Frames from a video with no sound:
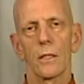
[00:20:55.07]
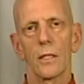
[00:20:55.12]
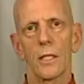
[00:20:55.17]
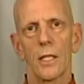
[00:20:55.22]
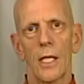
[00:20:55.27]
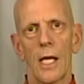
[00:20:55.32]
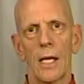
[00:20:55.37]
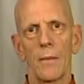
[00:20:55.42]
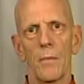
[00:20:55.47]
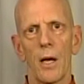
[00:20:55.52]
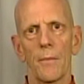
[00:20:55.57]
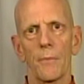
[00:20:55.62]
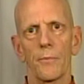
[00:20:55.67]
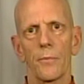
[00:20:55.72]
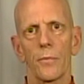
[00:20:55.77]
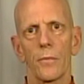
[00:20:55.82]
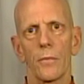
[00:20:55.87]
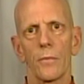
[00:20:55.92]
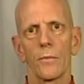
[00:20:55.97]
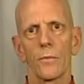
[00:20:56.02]
came up
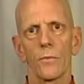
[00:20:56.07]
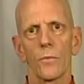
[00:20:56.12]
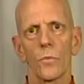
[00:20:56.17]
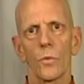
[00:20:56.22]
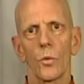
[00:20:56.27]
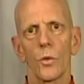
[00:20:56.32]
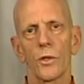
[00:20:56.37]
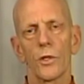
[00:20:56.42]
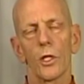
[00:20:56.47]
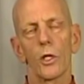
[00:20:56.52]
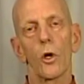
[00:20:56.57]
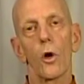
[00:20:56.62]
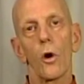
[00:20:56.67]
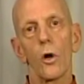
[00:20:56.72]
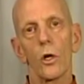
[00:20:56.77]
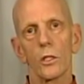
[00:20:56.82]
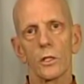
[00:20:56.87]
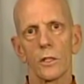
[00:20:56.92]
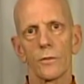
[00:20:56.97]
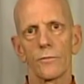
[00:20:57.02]
with the
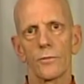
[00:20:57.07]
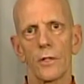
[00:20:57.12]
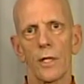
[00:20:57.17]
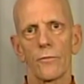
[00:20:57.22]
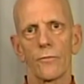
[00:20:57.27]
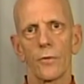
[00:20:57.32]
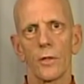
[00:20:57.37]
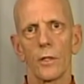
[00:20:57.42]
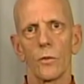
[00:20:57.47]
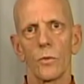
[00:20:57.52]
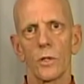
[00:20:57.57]
cause of suffering,